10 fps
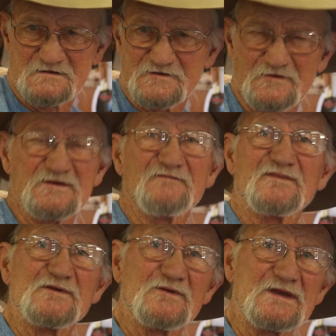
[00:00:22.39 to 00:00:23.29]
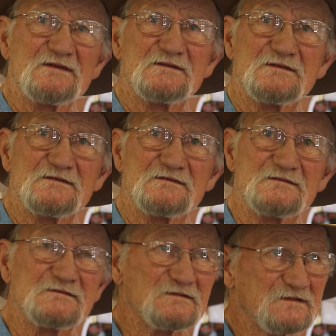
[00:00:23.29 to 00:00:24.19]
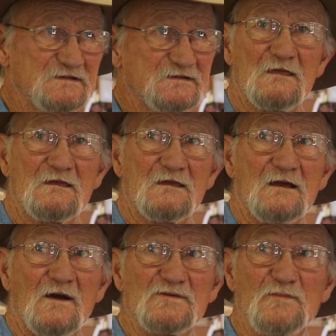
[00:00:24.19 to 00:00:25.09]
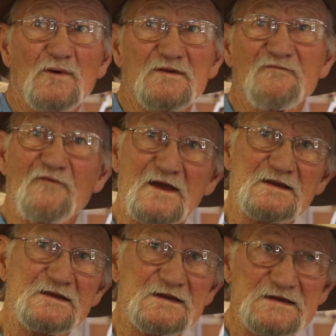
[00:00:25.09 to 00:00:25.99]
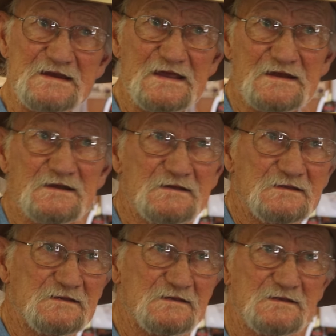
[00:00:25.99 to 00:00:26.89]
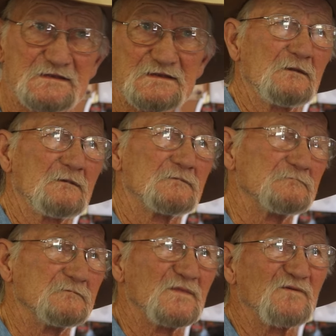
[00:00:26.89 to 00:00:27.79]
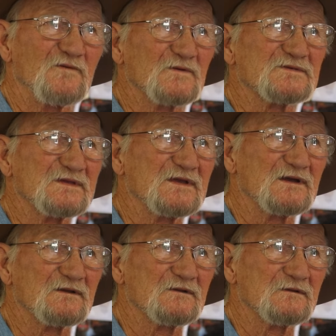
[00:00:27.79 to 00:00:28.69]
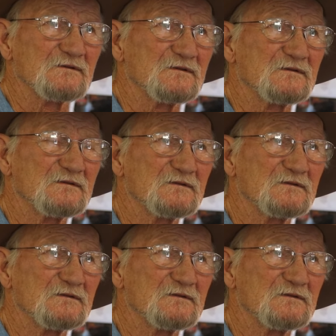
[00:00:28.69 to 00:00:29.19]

3rd Infantry. I was born in Franklin, Indiana. Mm, the first thing I heard